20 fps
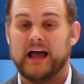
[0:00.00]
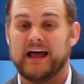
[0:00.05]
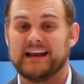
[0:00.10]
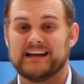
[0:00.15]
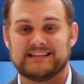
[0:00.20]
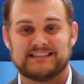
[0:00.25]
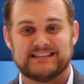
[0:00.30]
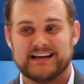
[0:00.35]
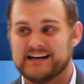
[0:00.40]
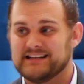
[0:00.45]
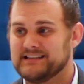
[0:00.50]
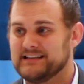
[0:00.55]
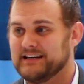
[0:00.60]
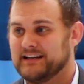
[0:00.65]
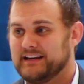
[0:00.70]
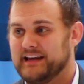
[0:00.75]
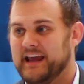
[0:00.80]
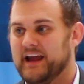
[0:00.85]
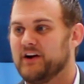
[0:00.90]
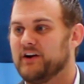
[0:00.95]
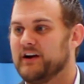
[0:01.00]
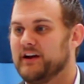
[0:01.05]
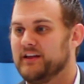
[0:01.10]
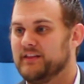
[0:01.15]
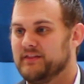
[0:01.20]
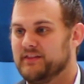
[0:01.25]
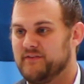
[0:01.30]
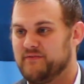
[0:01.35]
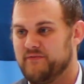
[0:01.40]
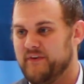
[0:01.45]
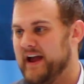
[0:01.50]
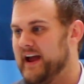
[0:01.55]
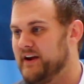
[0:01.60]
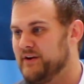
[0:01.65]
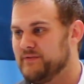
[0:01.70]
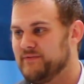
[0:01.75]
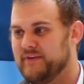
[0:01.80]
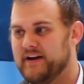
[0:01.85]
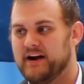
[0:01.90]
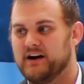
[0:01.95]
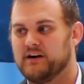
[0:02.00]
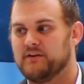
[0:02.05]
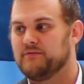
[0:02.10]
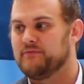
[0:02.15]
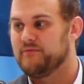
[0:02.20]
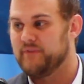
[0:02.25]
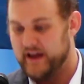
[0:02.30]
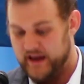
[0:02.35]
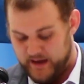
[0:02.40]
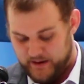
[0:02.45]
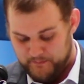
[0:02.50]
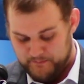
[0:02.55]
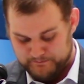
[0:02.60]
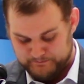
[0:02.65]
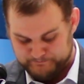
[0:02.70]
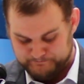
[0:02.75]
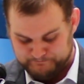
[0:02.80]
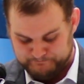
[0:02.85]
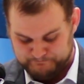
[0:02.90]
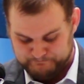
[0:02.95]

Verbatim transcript: and it doesn't carry the fanfare of fame.